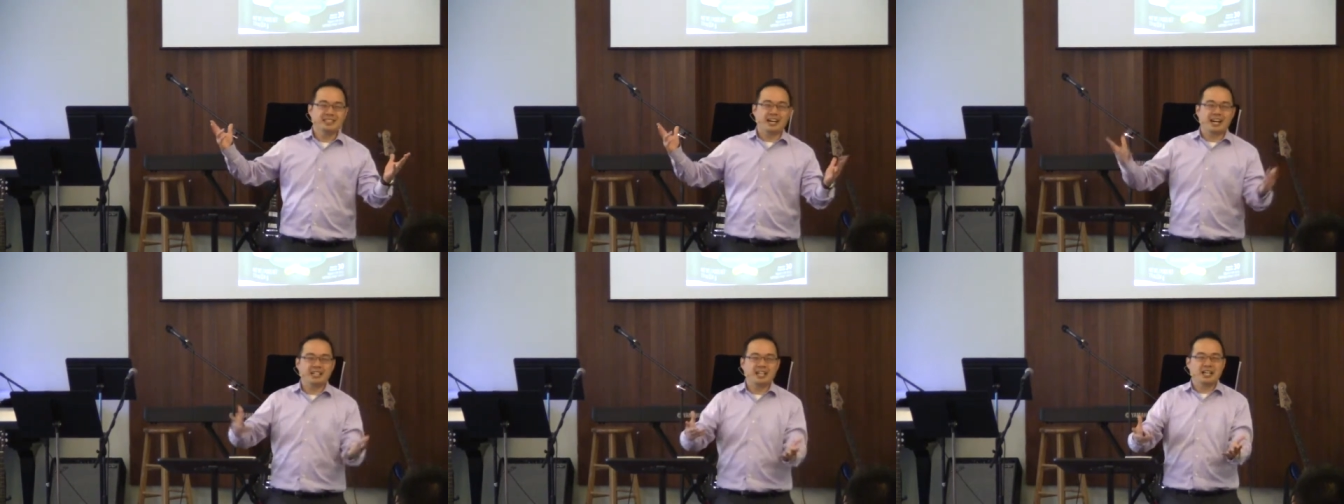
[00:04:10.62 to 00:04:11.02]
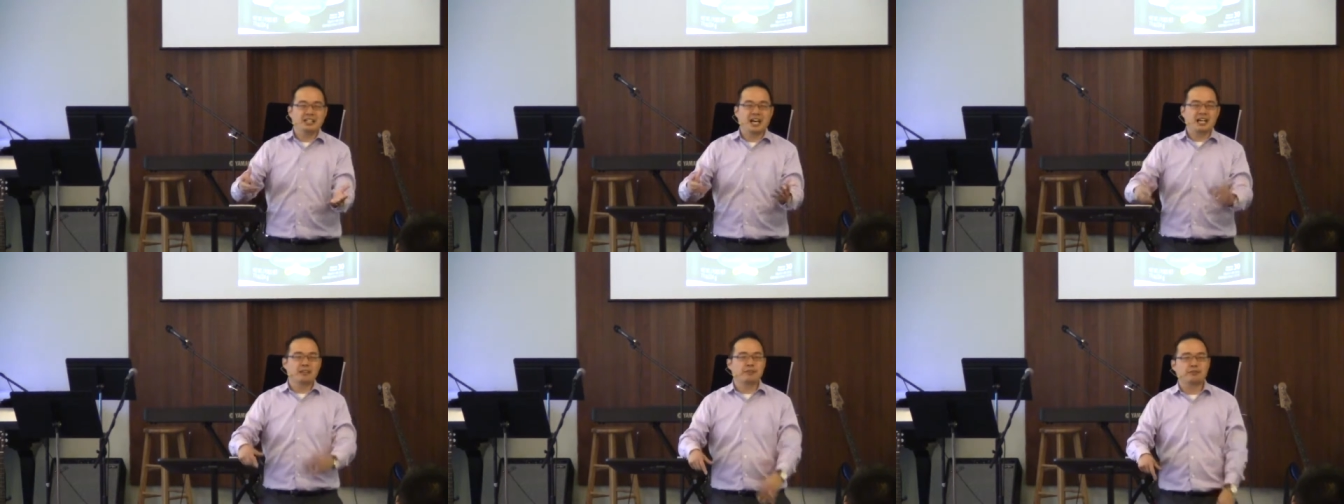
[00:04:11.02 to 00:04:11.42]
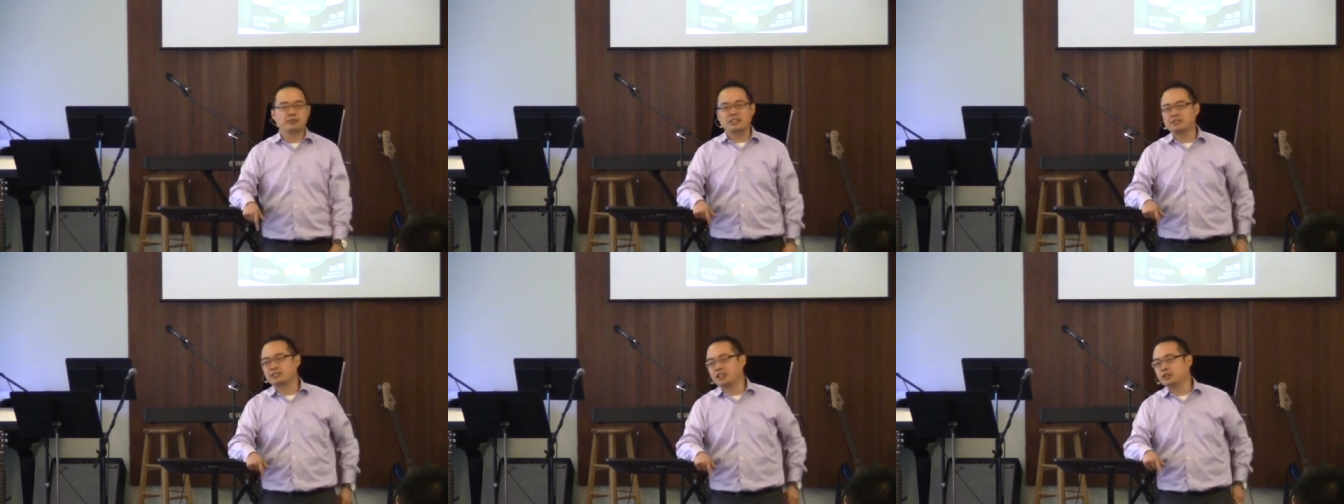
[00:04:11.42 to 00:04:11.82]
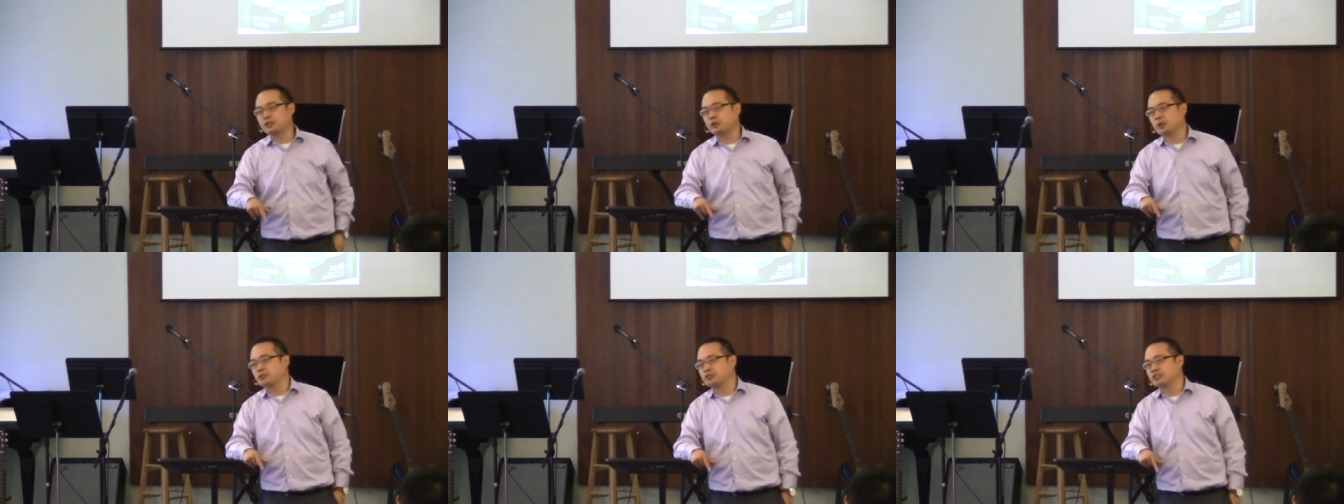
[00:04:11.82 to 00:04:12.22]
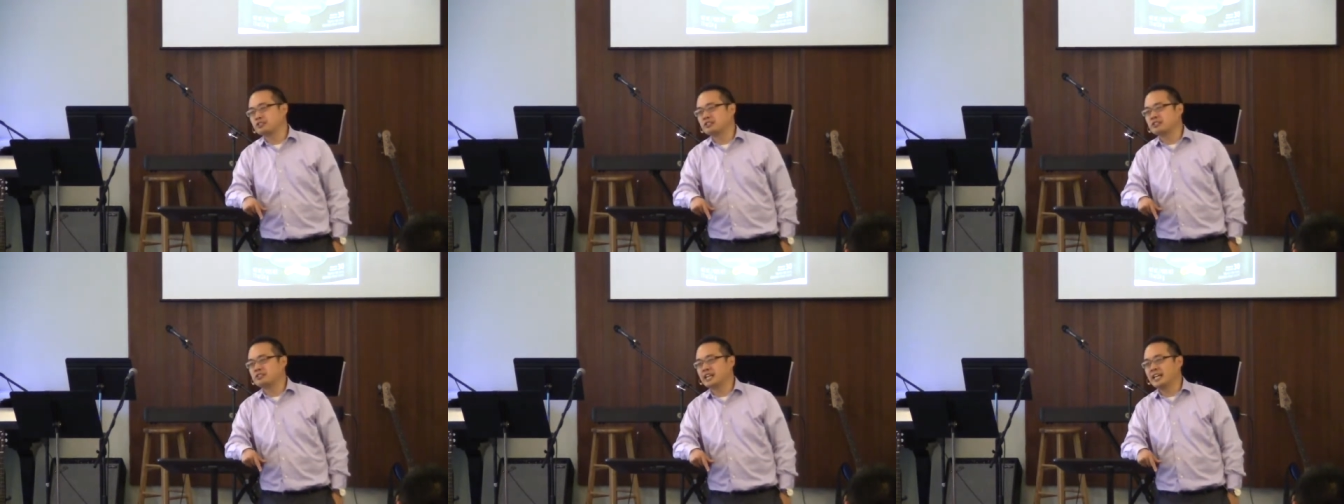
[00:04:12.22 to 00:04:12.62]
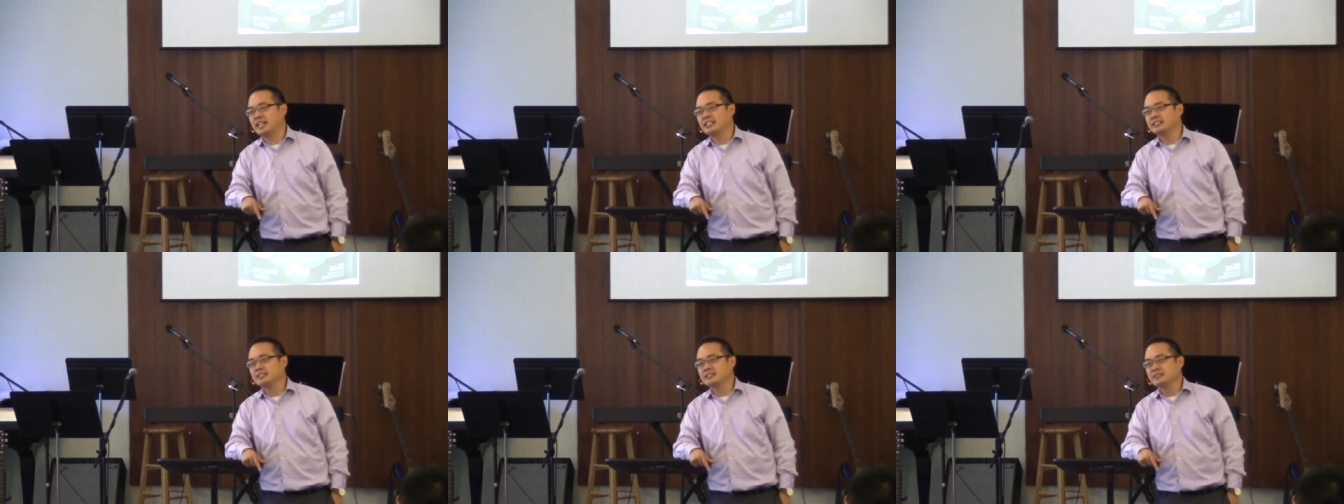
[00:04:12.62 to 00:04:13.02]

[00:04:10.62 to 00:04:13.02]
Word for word: a, a lot of this intro is just to say,